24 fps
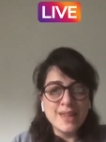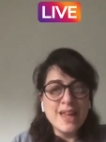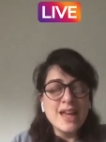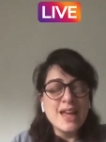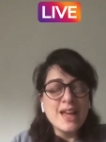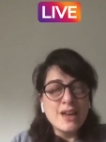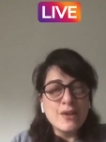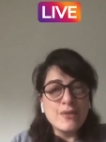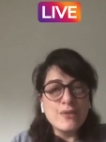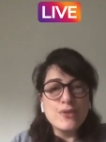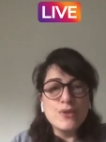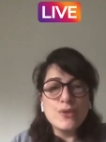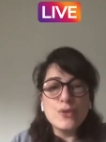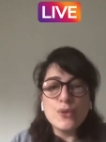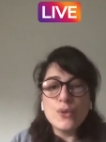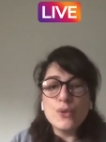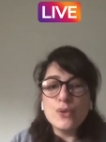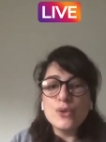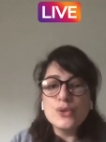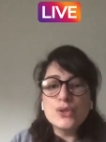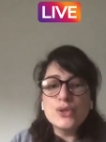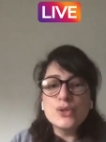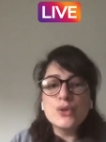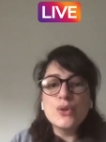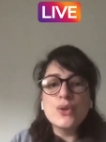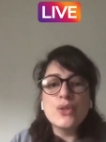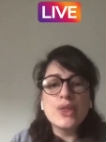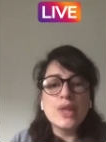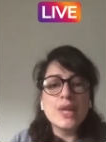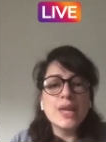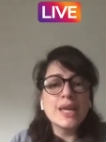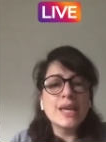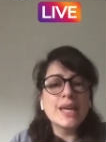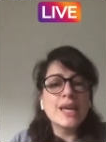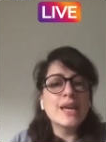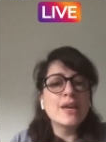If you're also
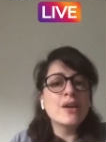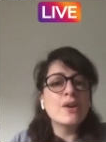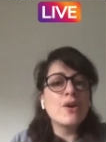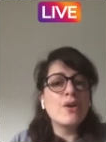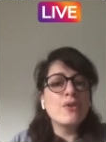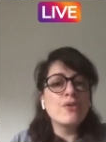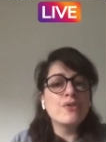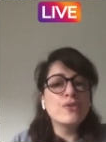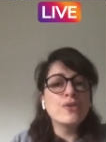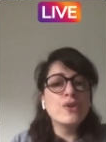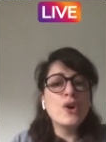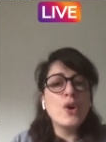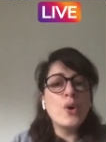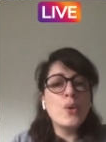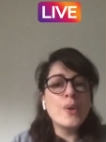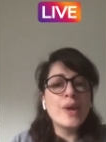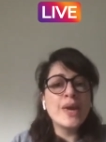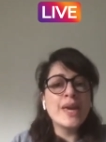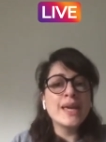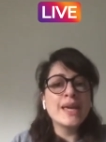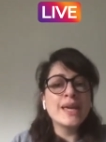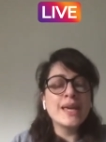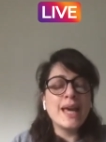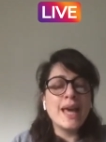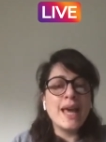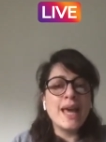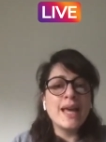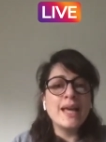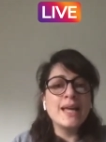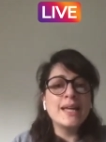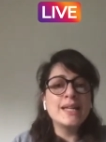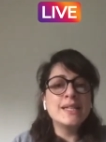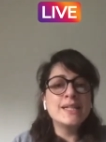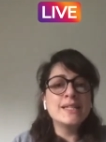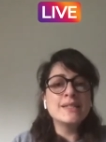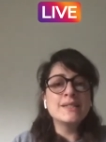thinking of going
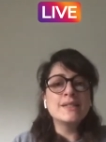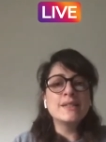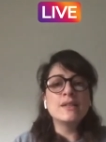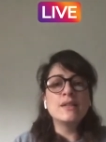and